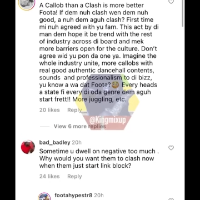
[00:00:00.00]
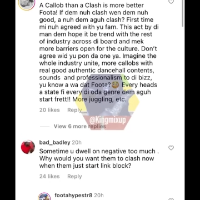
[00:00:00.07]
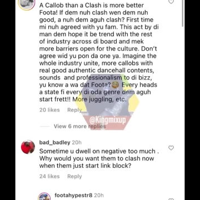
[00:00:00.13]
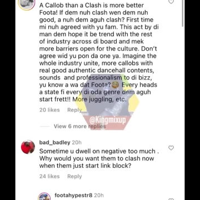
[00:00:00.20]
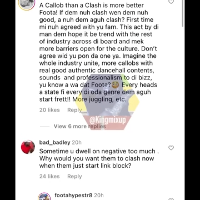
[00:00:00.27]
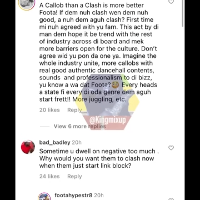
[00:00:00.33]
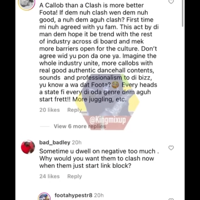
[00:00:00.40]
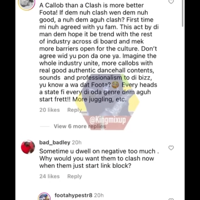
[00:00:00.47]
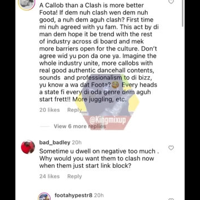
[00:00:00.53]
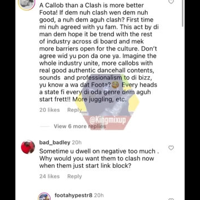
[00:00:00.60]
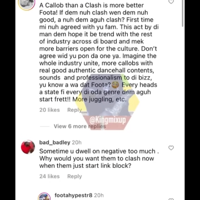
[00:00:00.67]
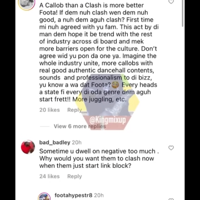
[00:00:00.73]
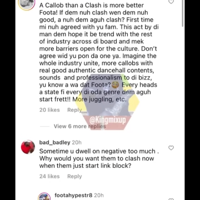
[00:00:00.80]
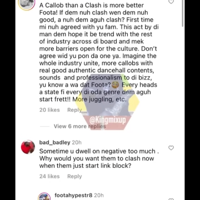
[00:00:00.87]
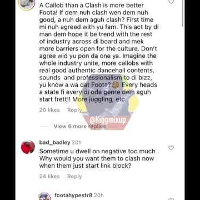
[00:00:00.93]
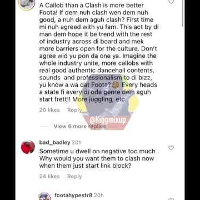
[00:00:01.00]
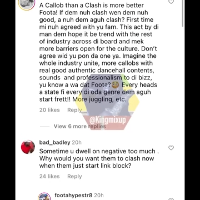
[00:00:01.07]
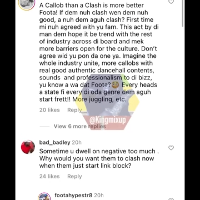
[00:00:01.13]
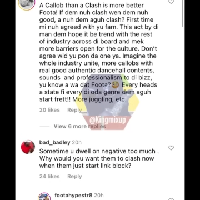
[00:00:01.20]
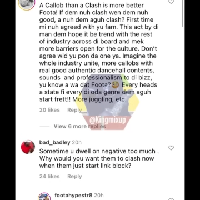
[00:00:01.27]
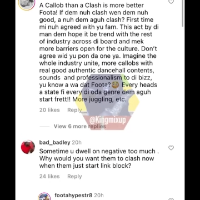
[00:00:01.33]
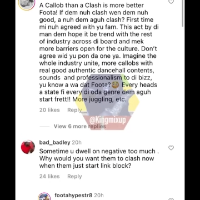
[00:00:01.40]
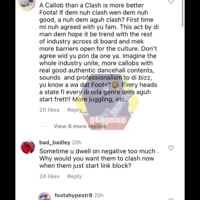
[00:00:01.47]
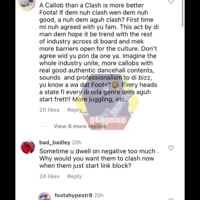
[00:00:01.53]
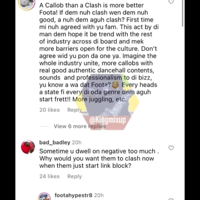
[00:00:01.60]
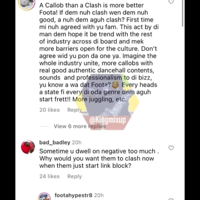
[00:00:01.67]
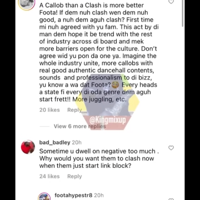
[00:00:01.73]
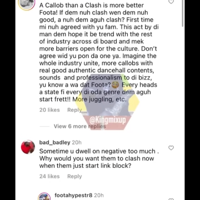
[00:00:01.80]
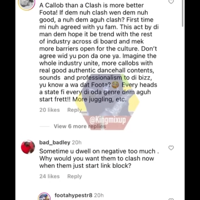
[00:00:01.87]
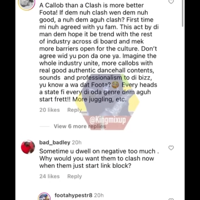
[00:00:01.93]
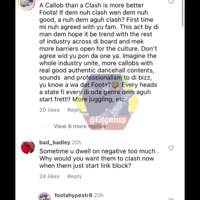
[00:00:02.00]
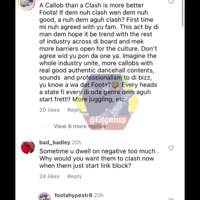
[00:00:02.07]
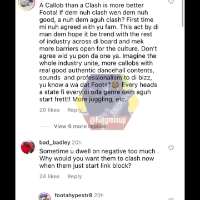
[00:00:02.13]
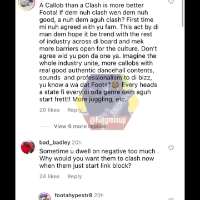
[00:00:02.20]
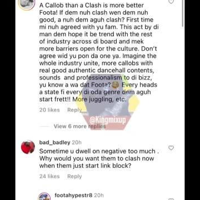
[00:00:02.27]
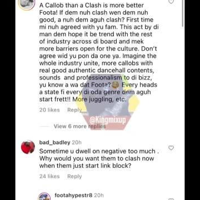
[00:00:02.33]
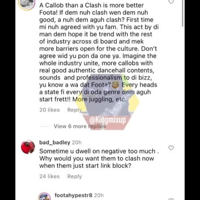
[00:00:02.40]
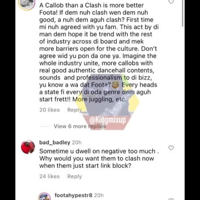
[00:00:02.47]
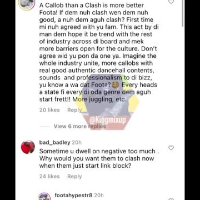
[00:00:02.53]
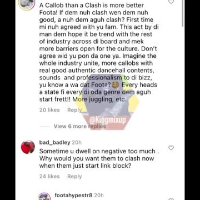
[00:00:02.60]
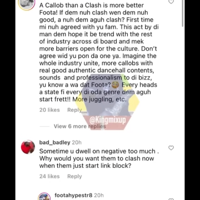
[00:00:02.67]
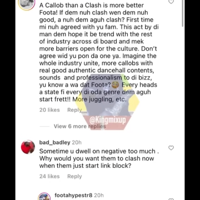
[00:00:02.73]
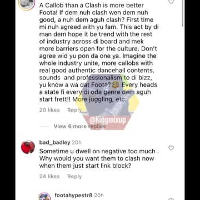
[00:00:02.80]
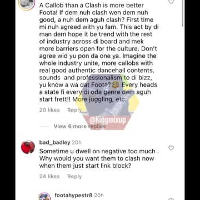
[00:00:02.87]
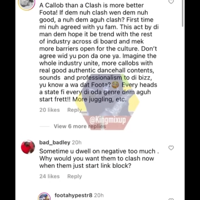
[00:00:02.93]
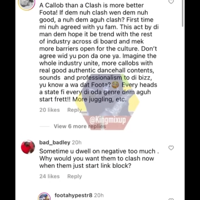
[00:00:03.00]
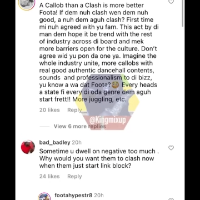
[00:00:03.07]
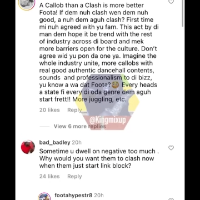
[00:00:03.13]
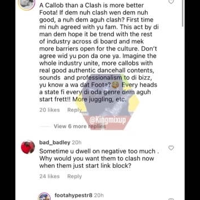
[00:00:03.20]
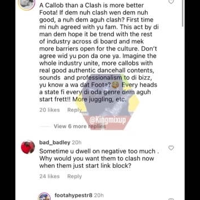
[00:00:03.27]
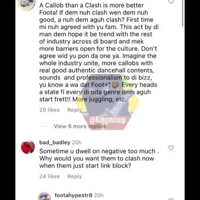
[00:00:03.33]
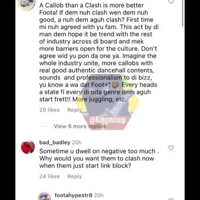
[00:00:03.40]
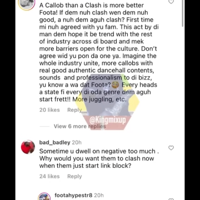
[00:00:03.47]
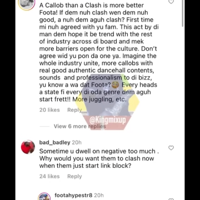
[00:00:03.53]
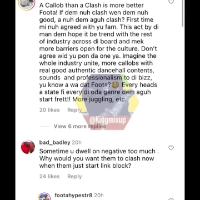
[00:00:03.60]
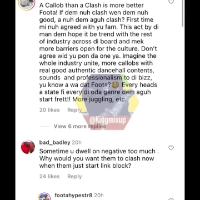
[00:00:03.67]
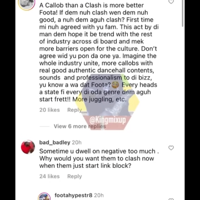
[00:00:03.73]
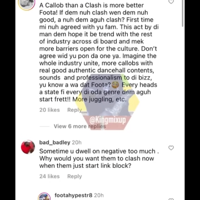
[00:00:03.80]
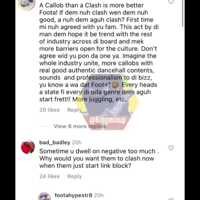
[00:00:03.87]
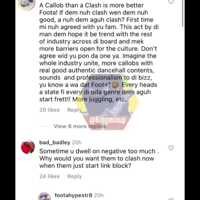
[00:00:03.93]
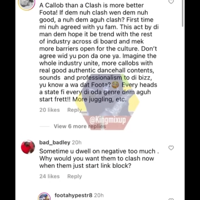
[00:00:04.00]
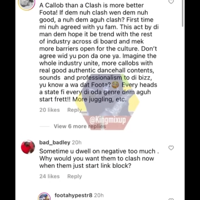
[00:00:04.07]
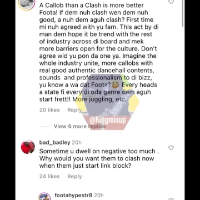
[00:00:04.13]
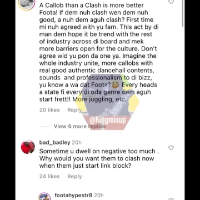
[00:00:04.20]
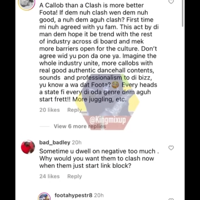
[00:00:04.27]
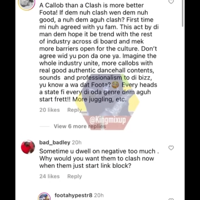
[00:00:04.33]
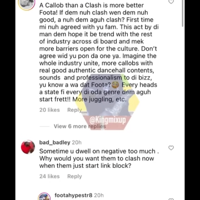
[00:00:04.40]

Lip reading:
(no speaker visible)